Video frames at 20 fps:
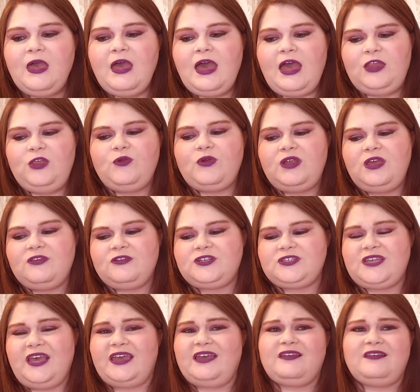And you can either
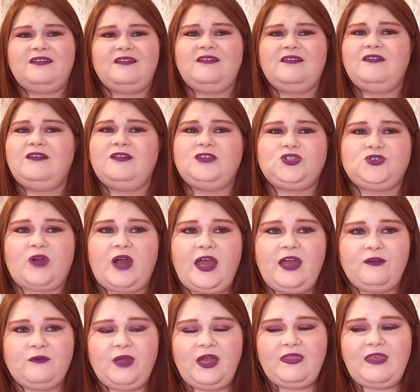just like try
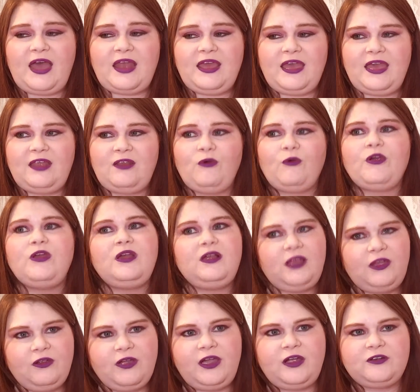and rein that in, or you can let
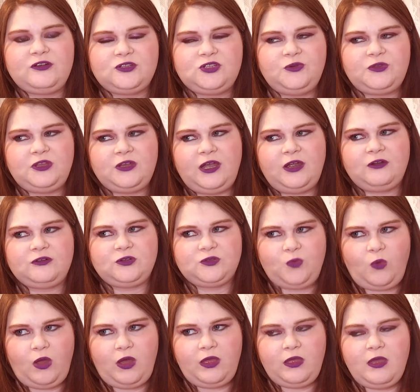your characters do what the characters
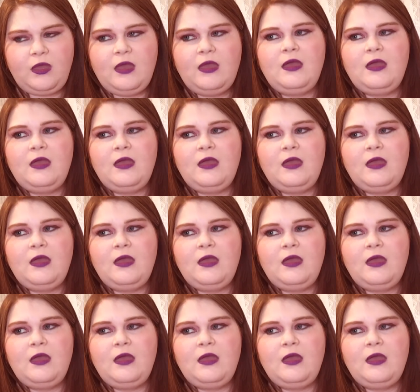want